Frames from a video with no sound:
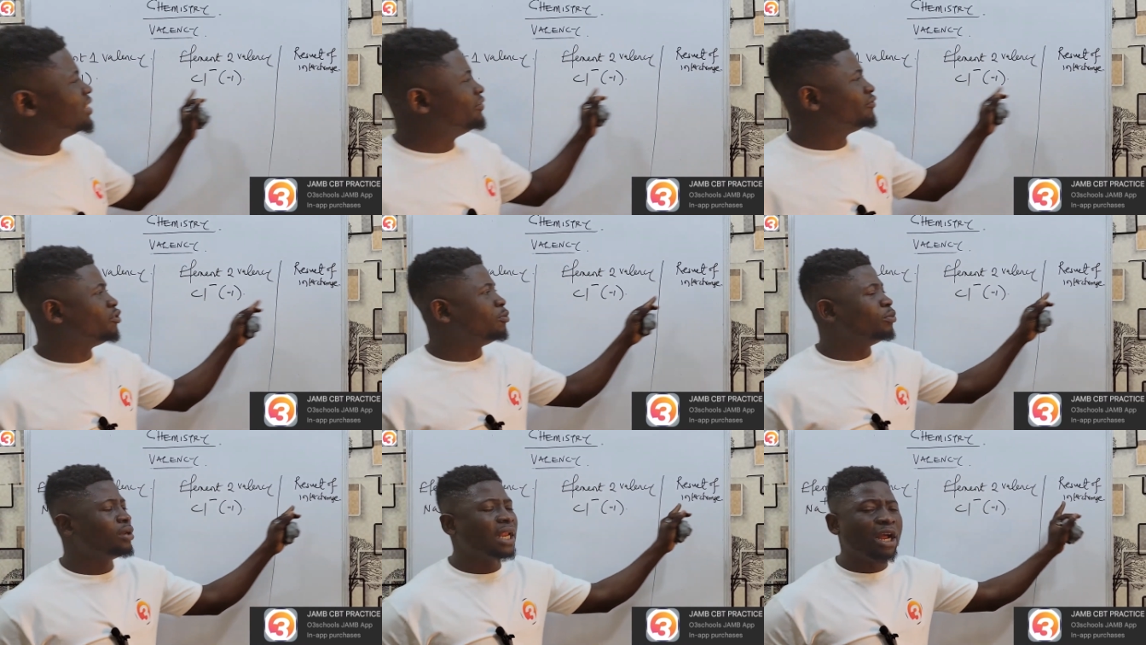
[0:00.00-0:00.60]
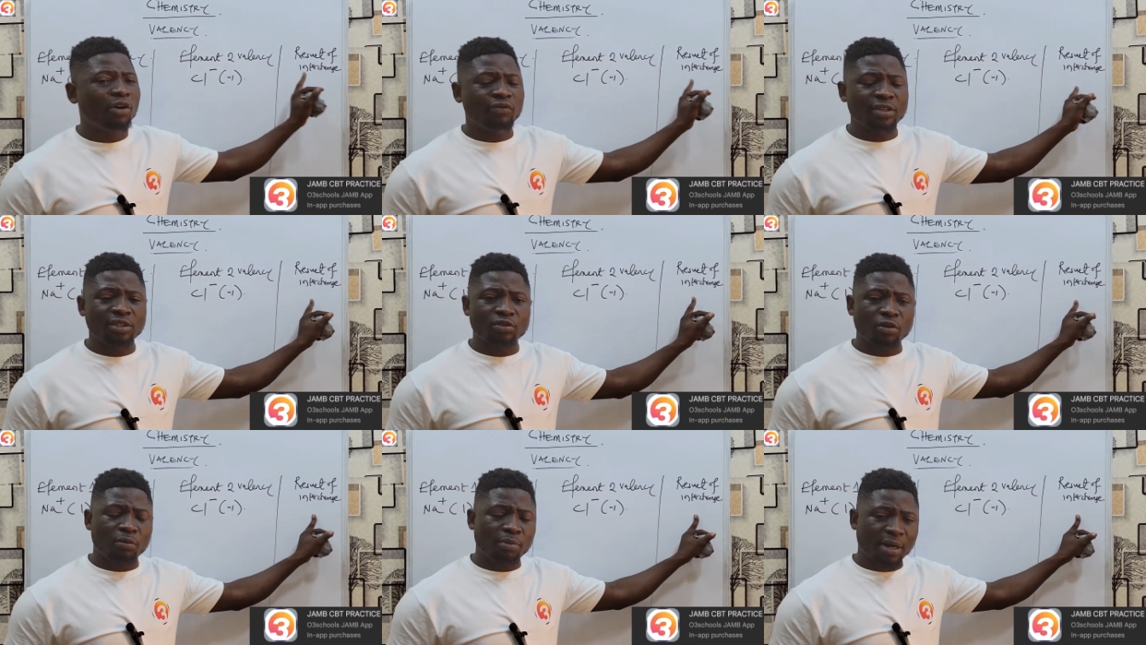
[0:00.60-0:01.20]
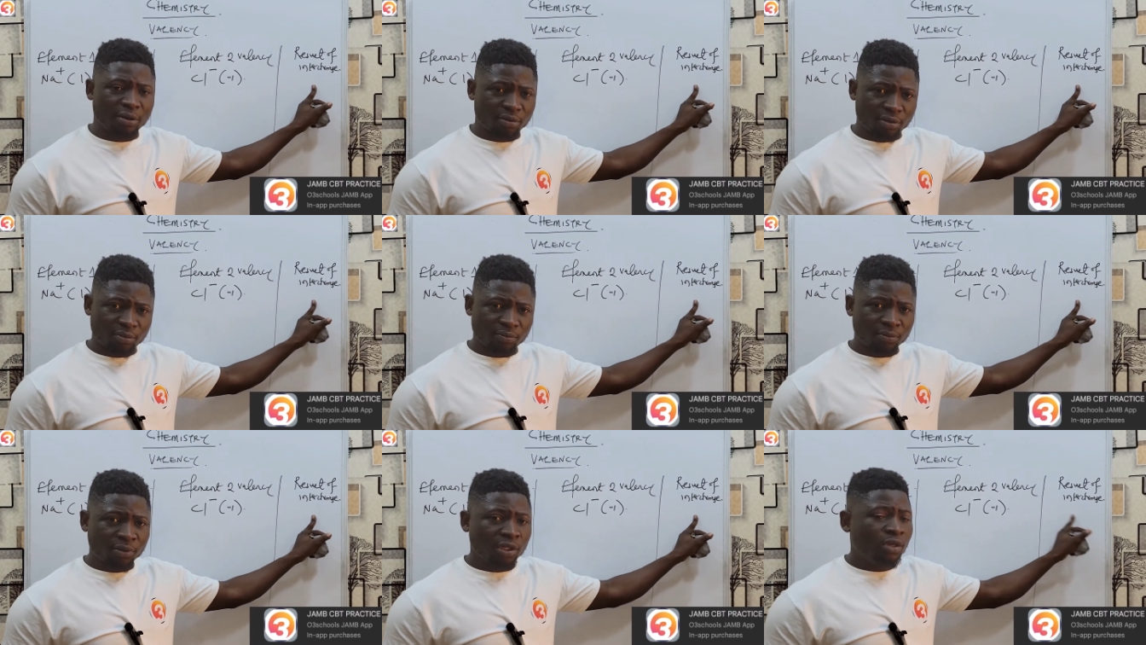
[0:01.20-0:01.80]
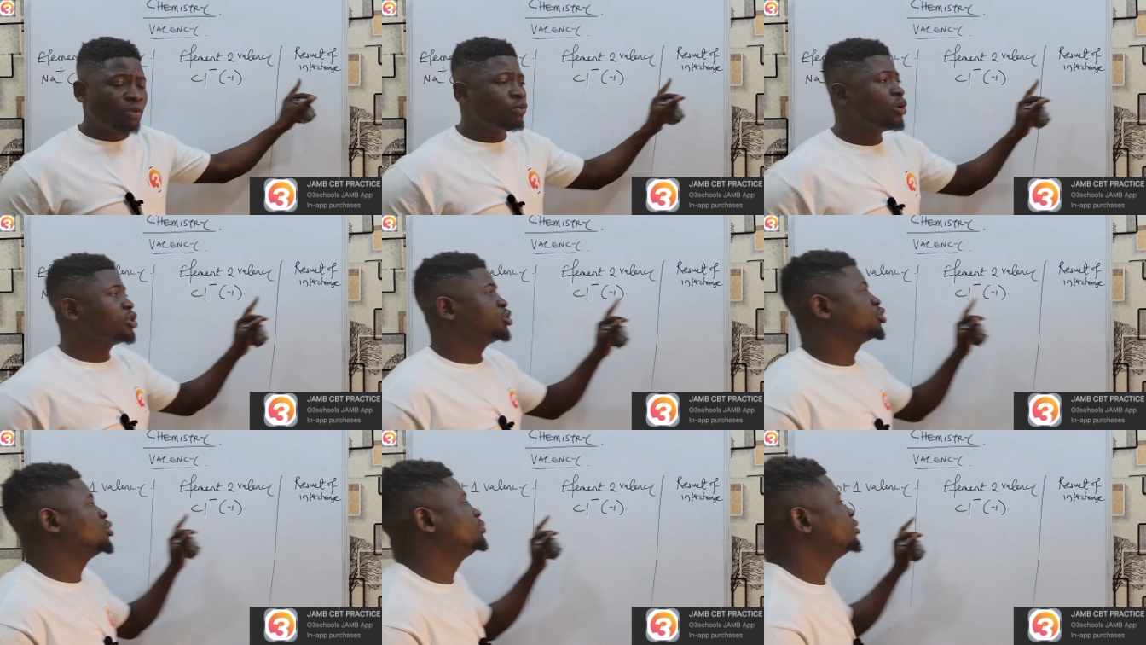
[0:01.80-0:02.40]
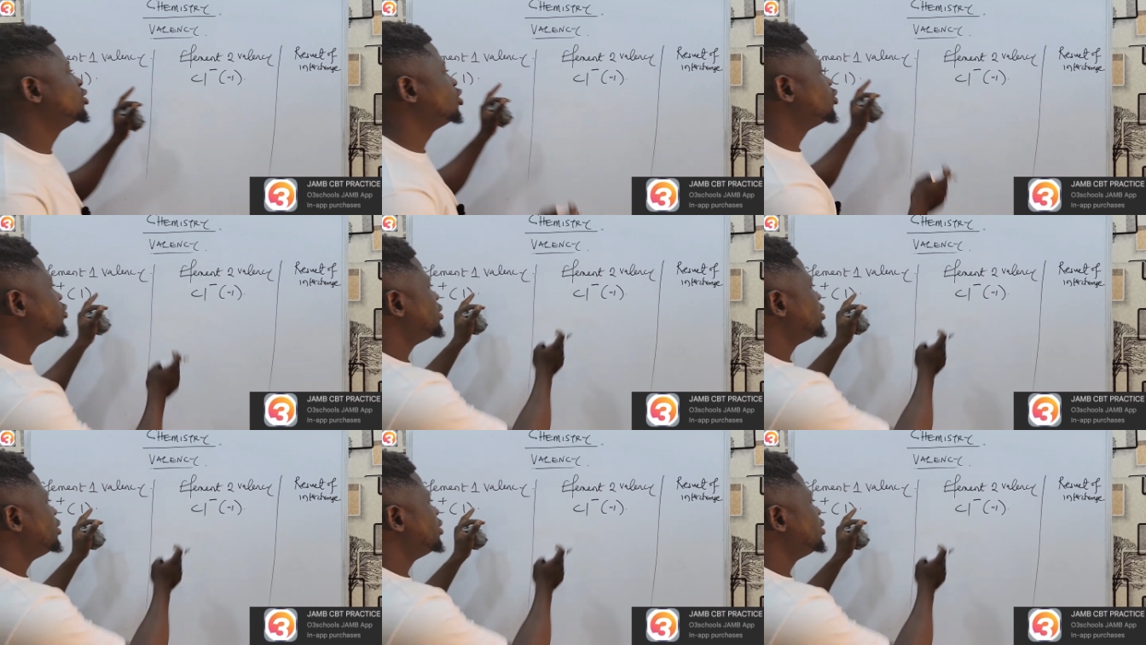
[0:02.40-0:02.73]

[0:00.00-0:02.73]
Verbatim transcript: the formula of this compound, what we simply do,